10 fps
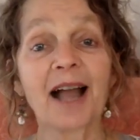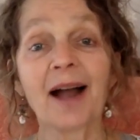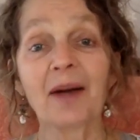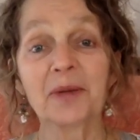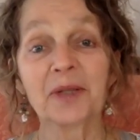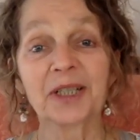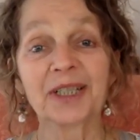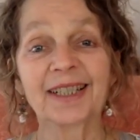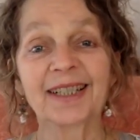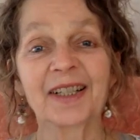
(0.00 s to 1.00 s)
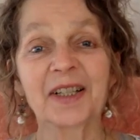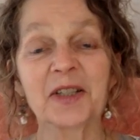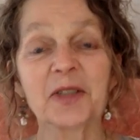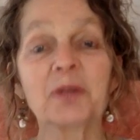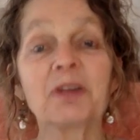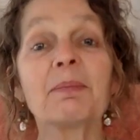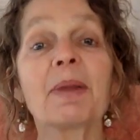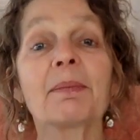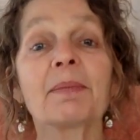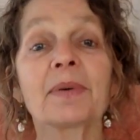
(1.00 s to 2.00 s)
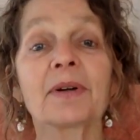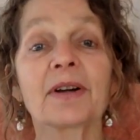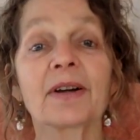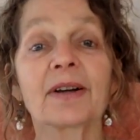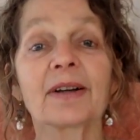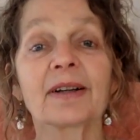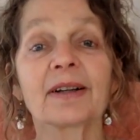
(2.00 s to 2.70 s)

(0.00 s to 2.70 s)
hour to remember